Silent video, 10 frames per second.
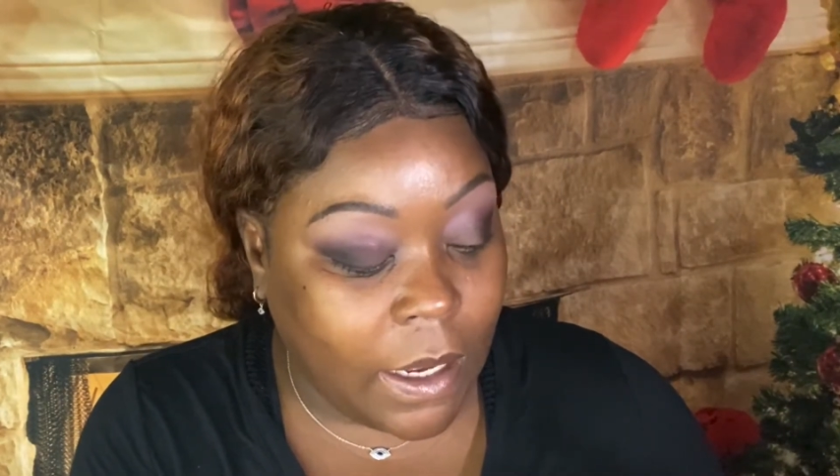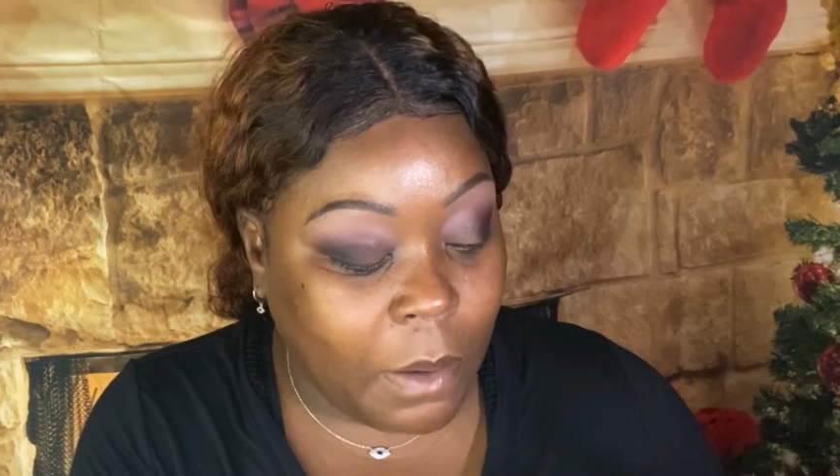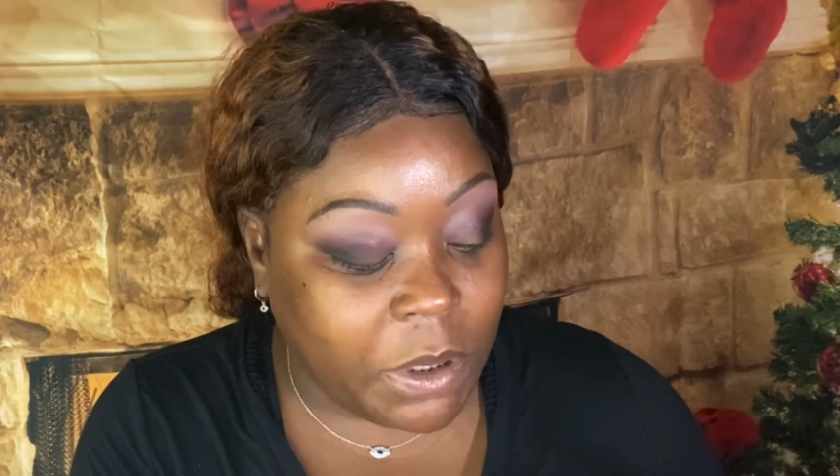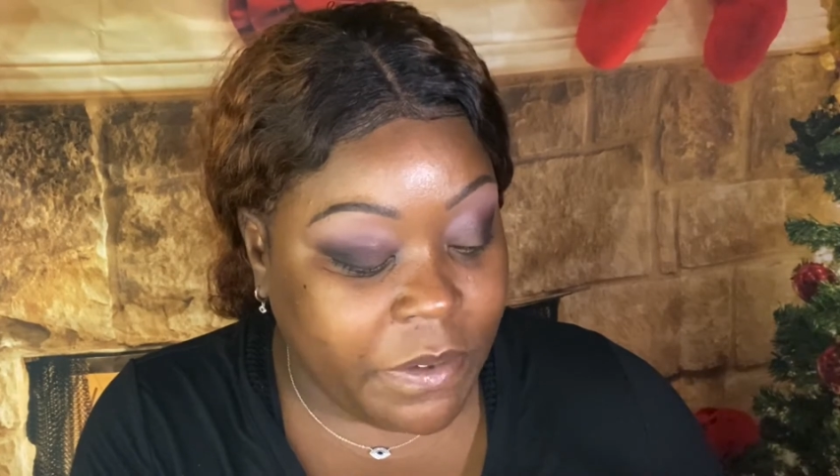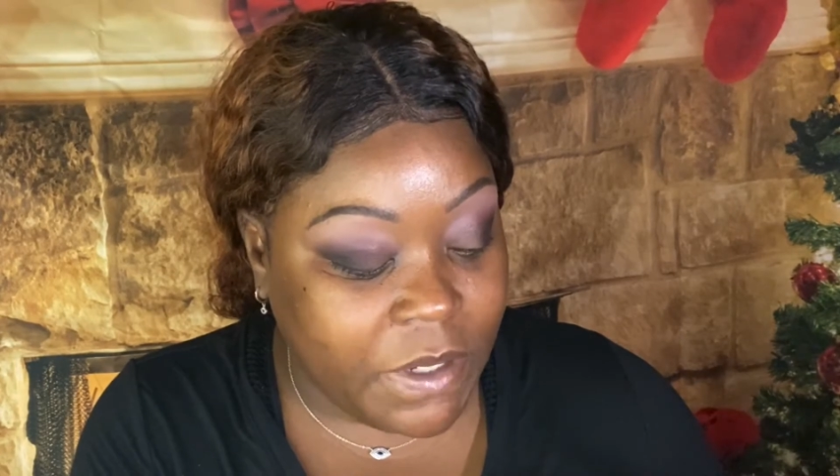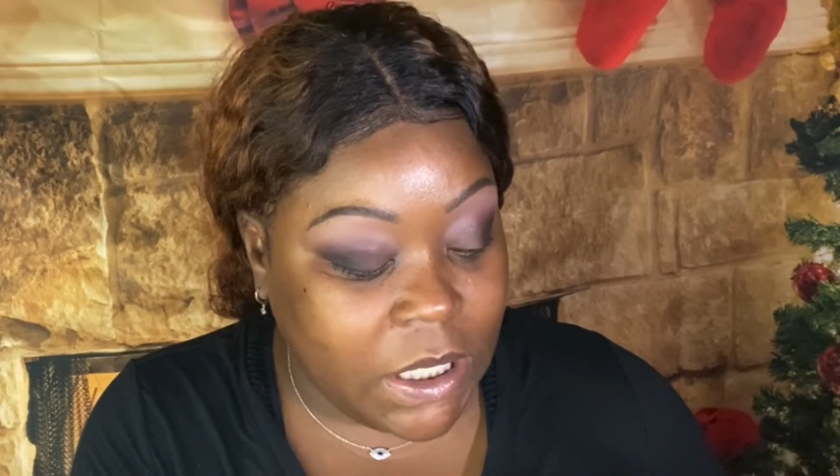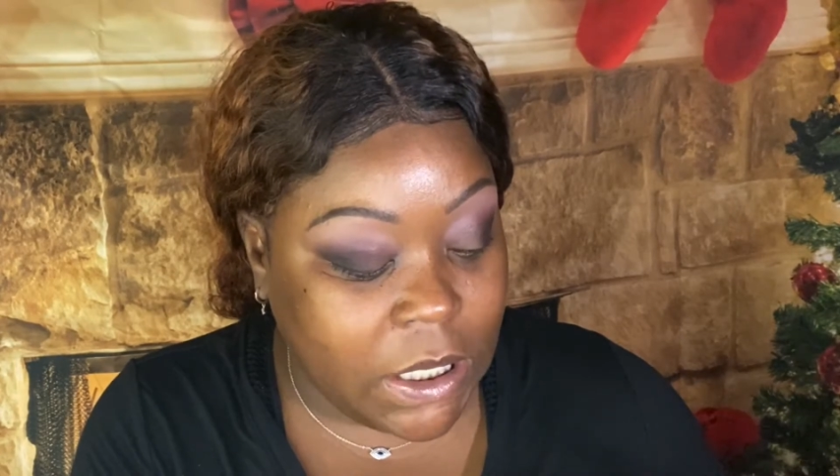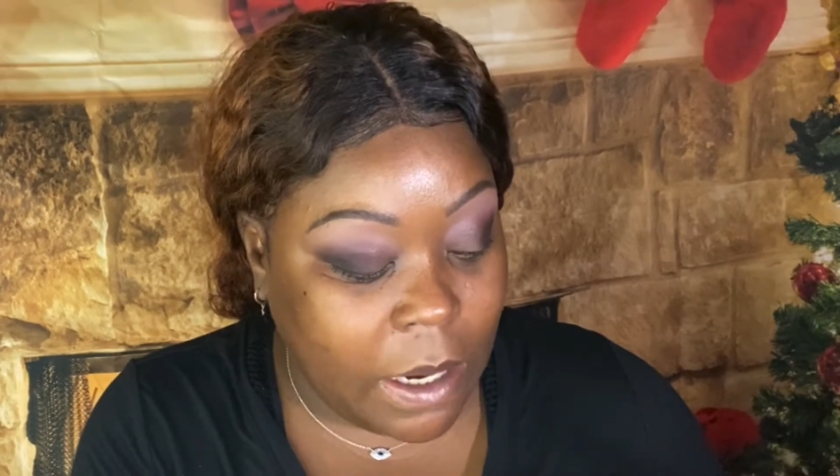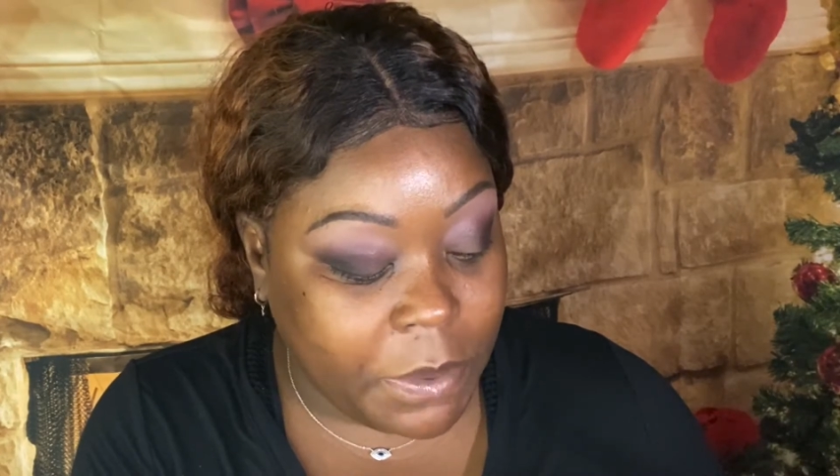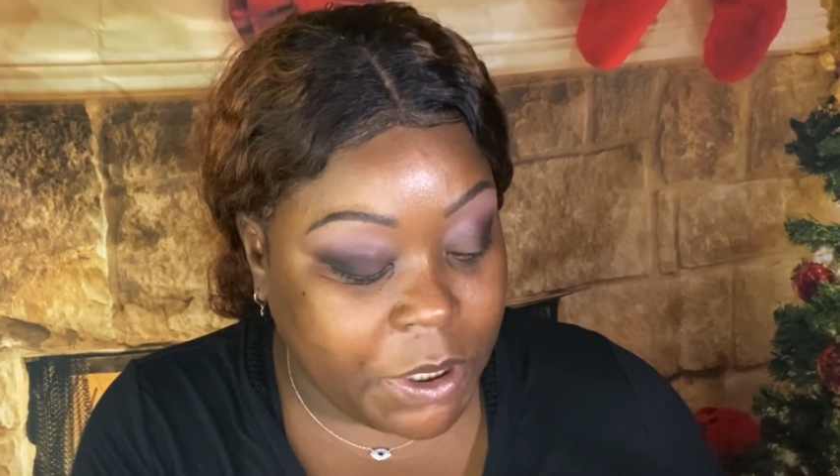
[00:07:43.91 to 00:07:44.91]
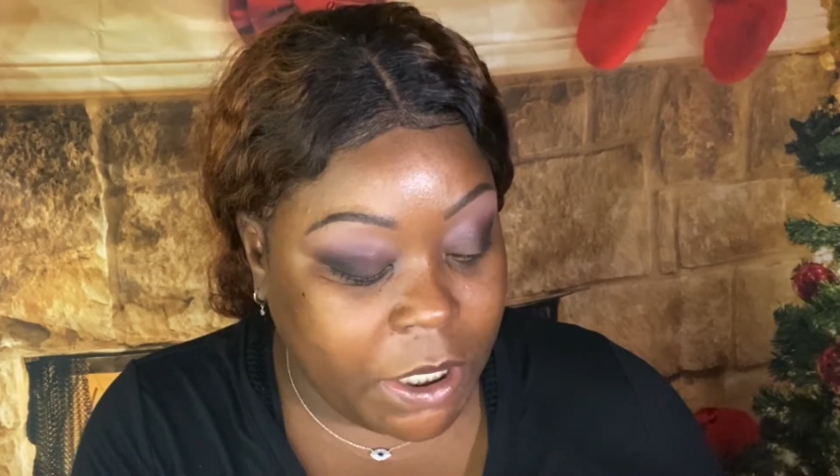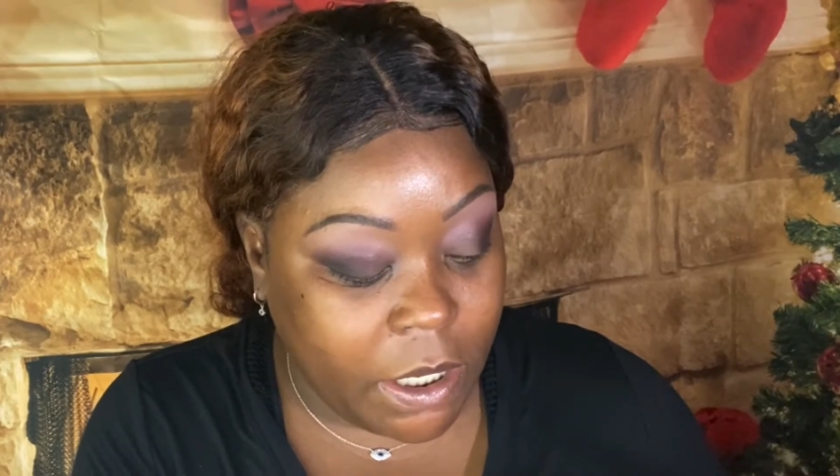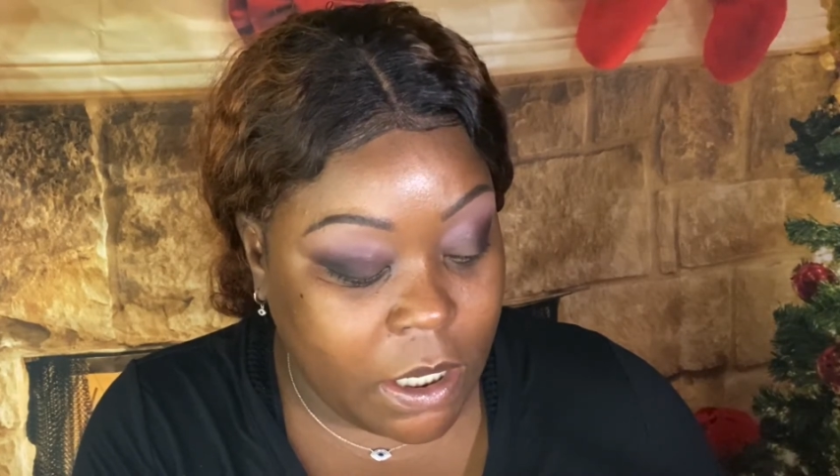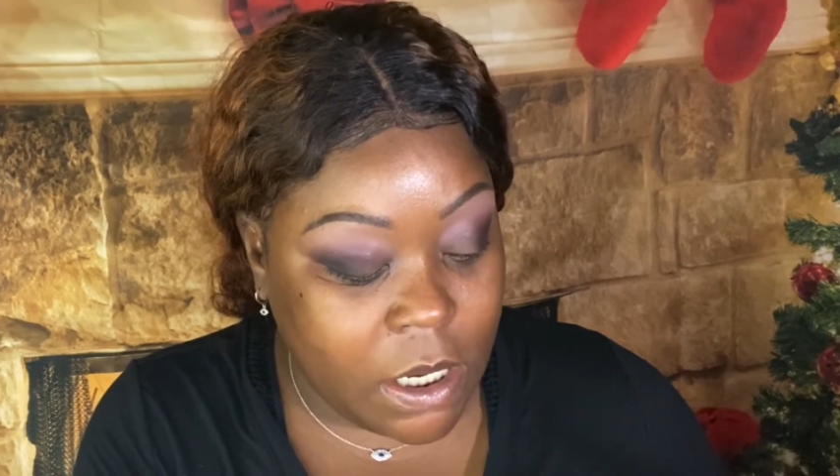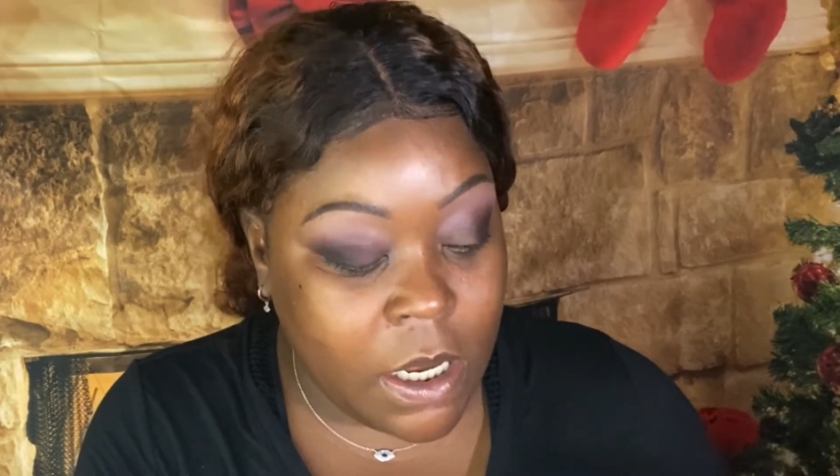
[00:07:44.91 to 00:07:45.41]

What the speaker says: believe it's the topper shade.